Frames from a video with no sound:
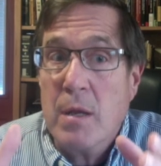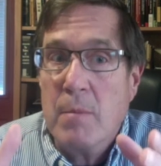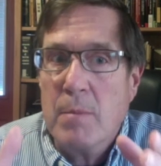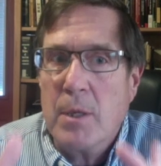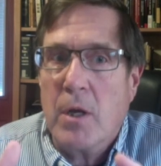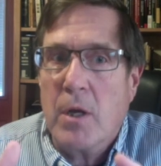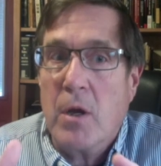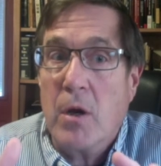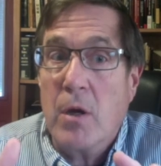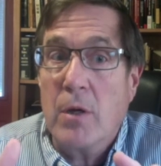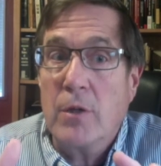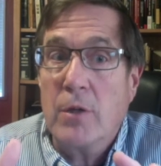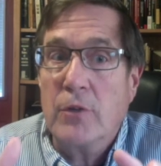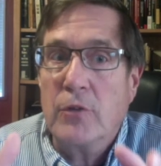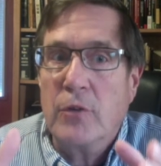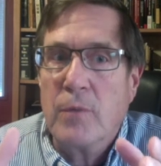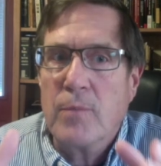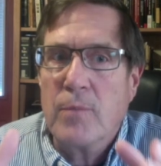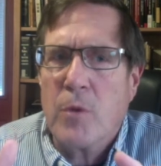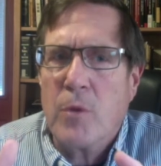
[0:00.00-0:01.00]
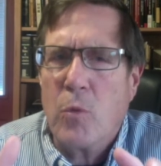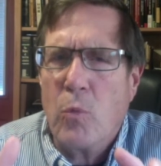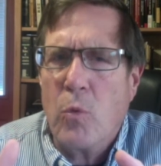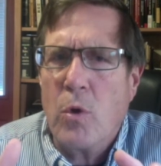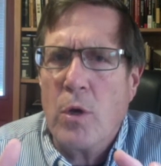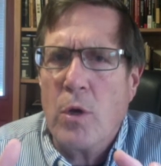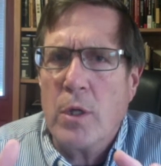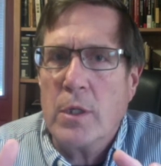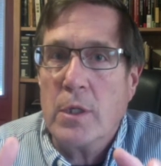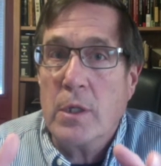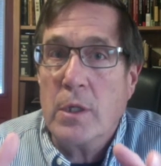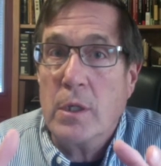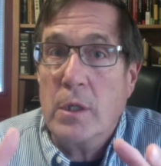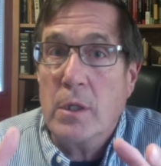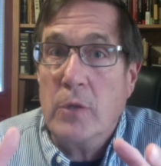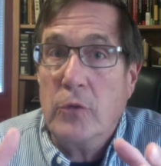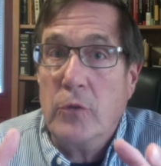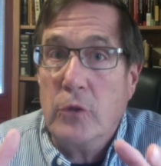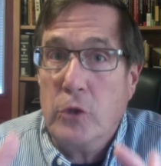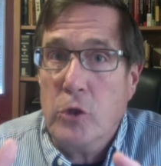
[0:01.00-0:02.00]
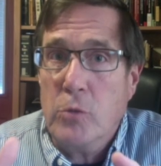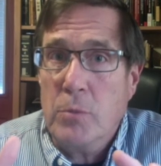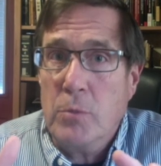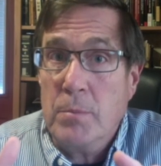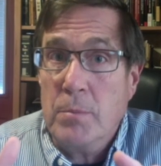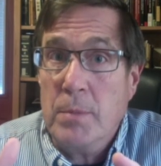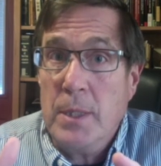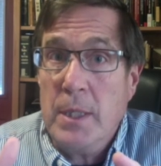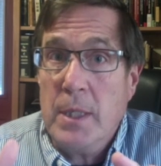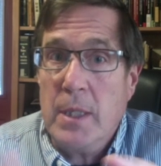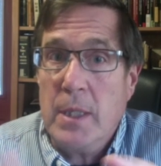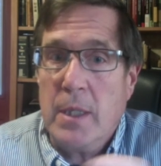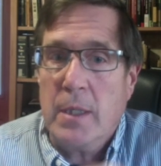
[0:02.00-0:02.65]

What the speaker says: because one is a human being.